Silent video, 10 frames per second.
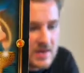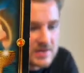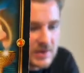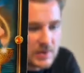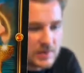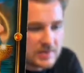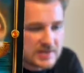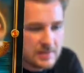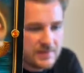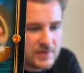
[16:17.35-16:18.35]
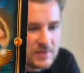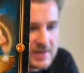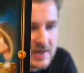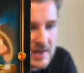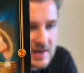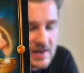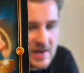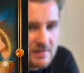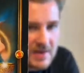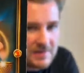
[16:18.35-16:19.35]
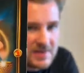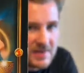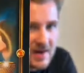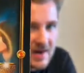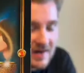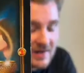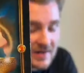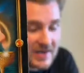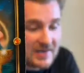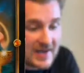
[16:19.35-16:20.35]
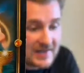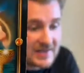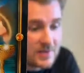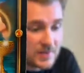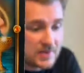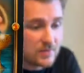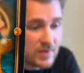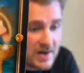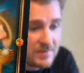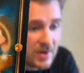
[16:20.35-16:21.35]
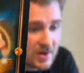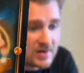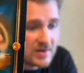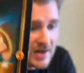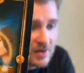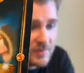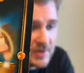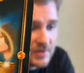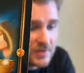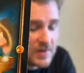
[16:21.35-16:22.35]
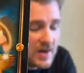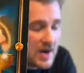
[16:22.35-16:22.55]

So some of you here may be connecting with the right partner to help you,